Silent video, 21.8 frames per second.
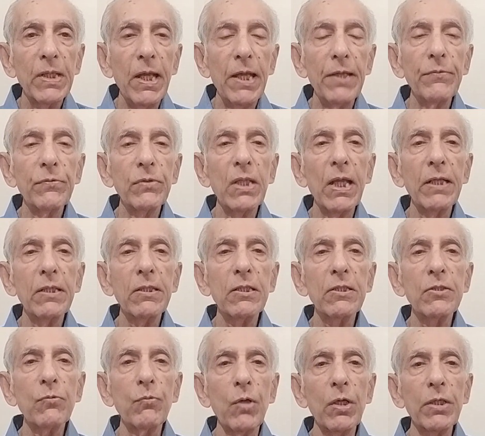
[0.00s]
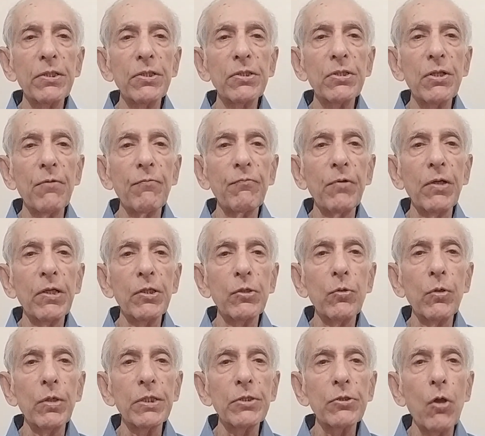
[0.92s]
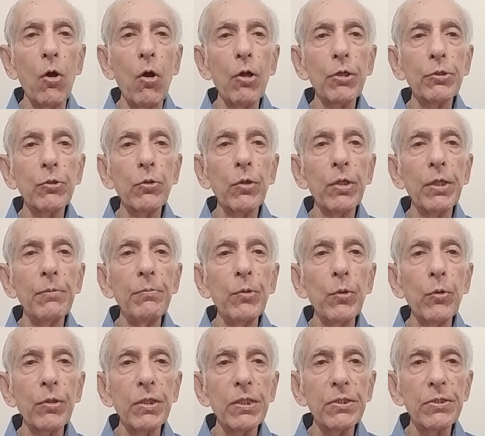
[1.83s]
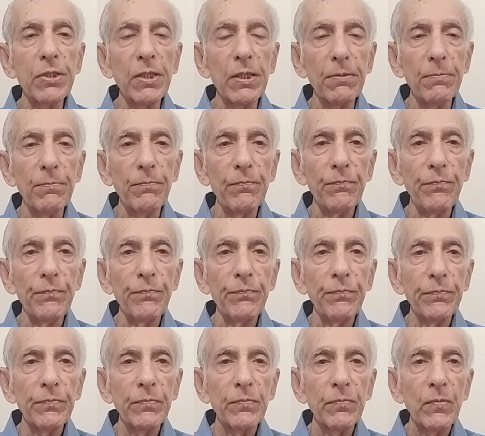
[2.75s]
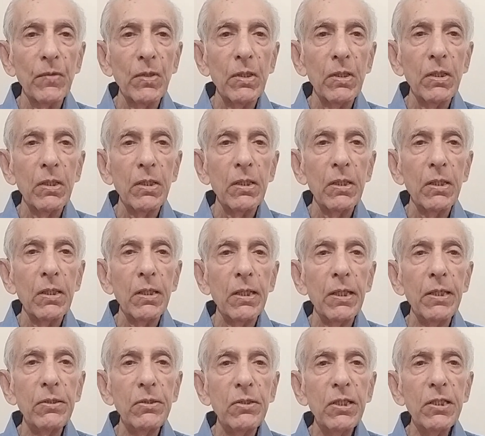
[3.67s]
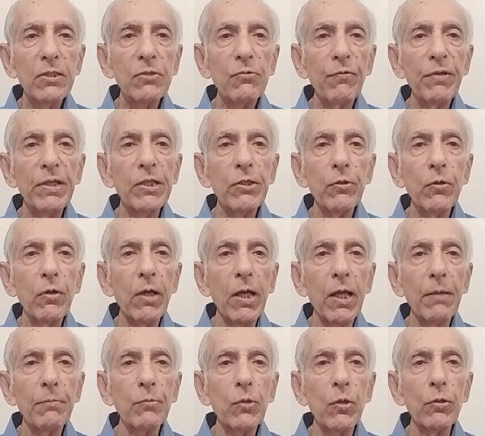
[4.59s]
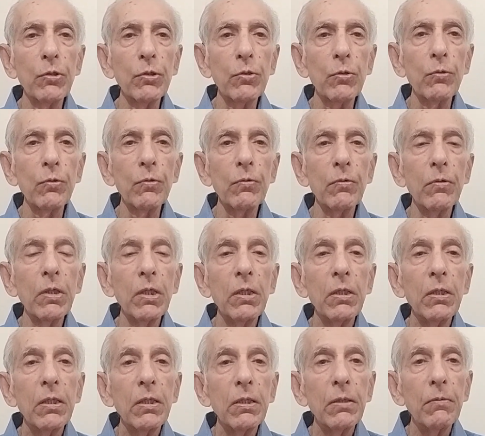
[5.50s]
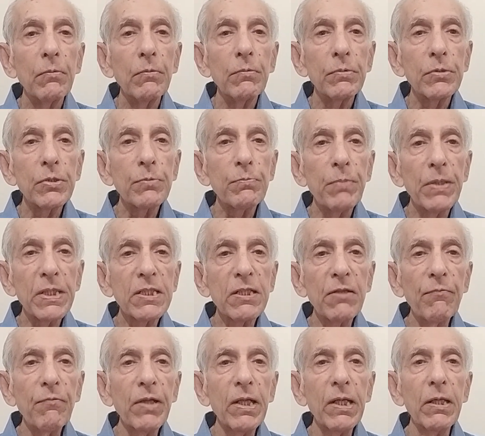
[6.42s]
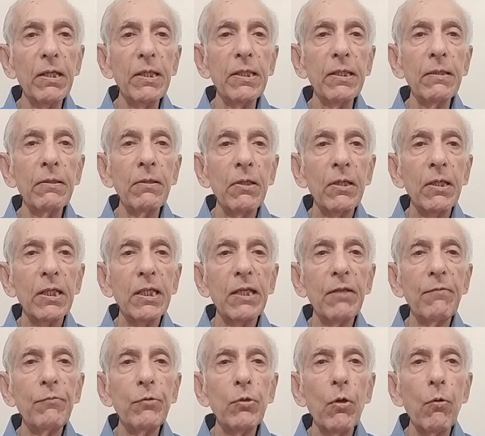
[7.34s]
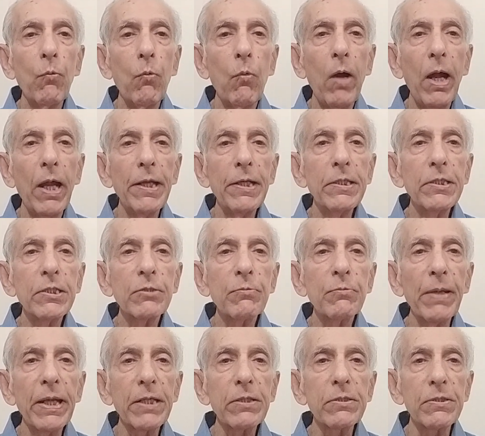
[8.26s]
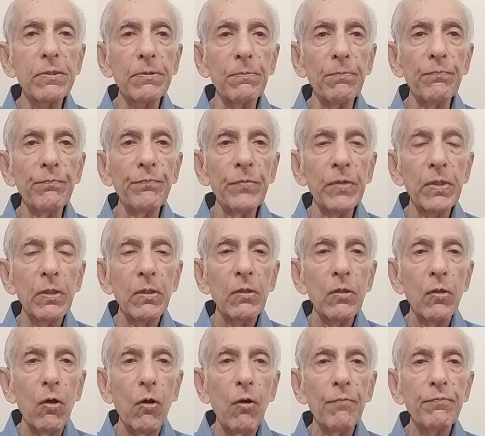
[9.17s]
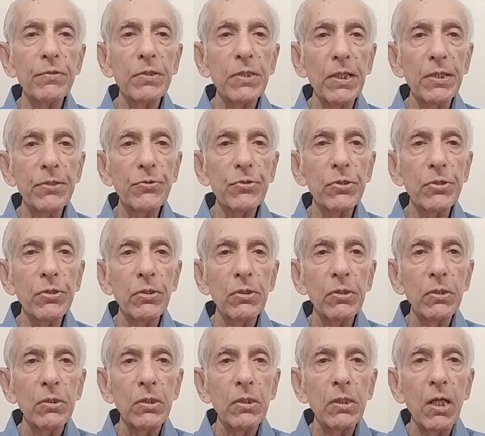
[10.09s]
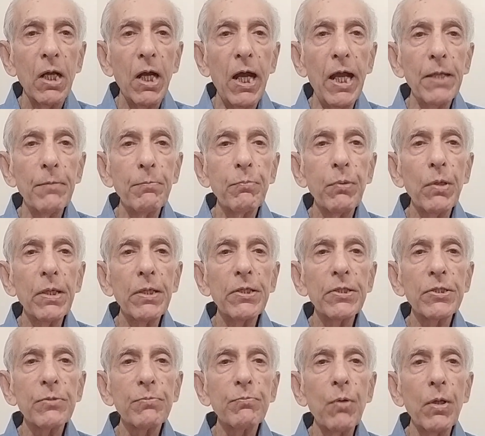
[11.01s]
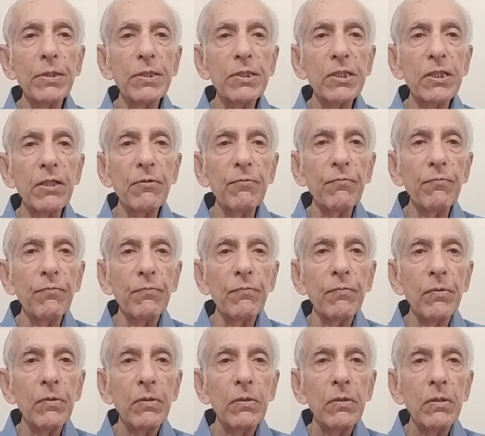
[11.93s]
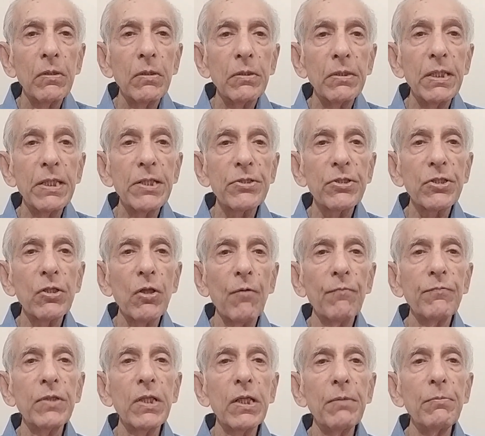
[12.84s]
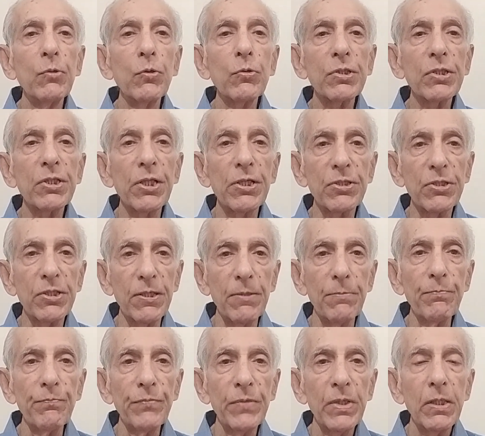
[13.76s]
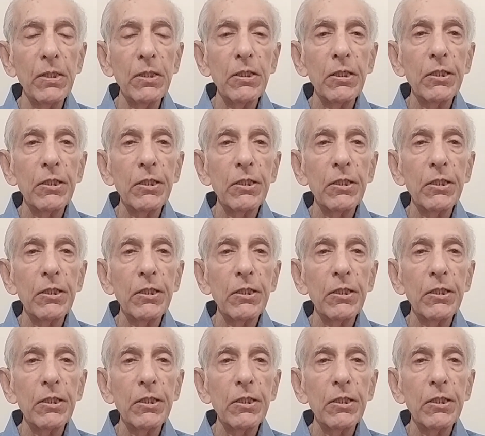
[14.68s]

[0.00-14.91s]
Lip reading: and that is what is referred to as autoimmunity. In this video, I am going to specifically give you a wide spectrum of such hyper-responsiveness of the immune system